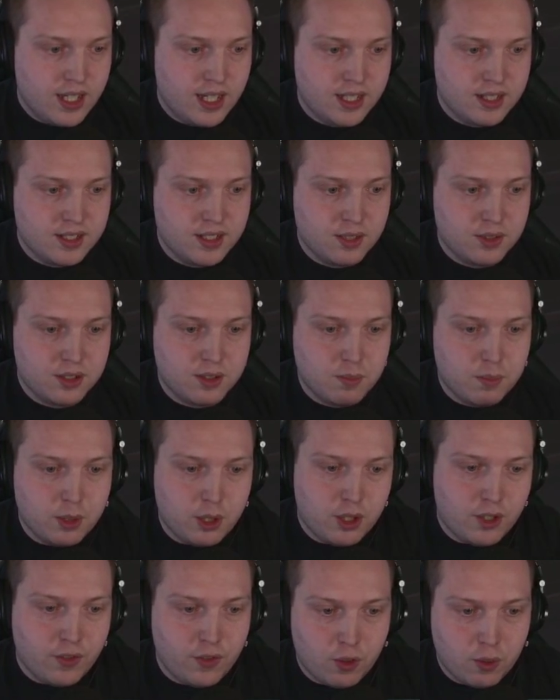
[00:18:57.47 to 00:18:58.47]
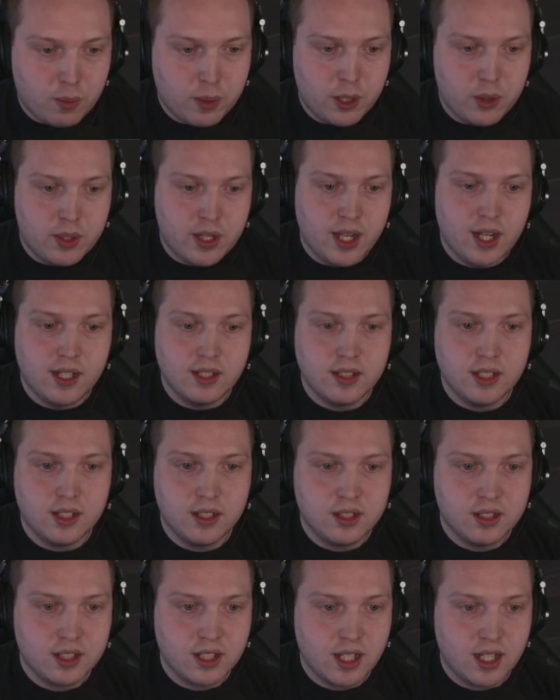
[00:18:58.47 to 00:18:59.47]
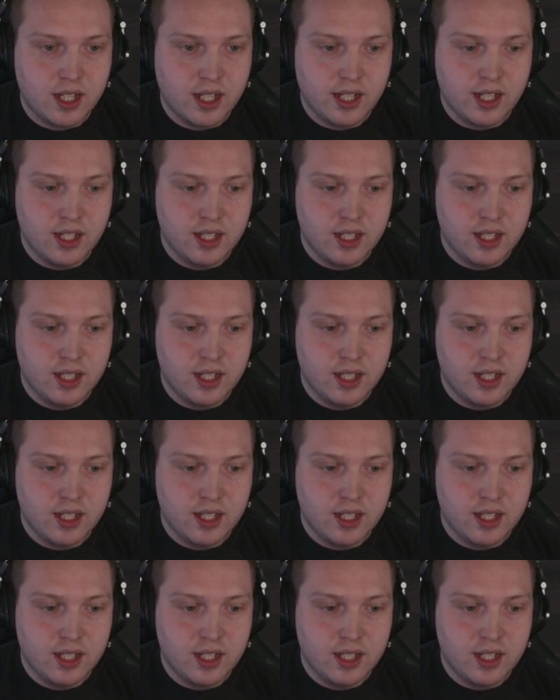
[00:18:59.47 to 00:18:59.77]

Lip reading: And still some beautiful blue colours in the sky.